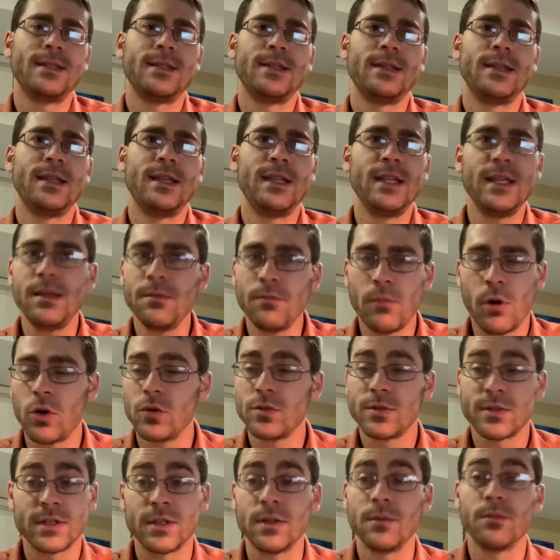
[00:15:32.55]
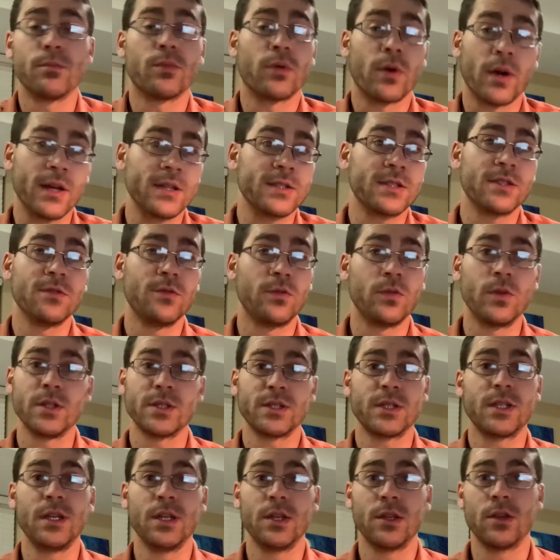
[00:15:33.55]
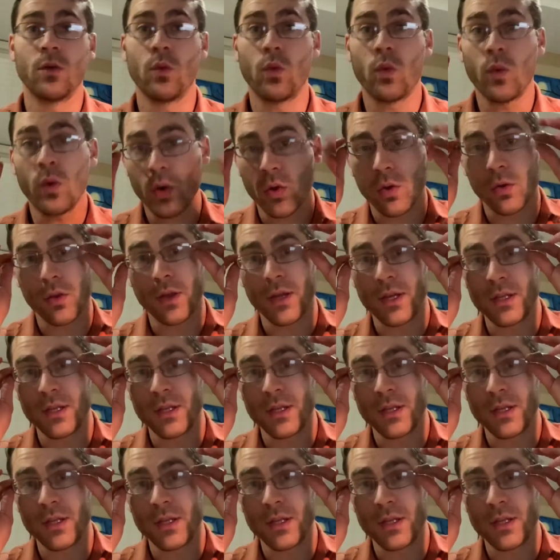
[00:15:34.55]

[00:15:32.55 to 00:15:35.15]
the most impressive whiskey in the world.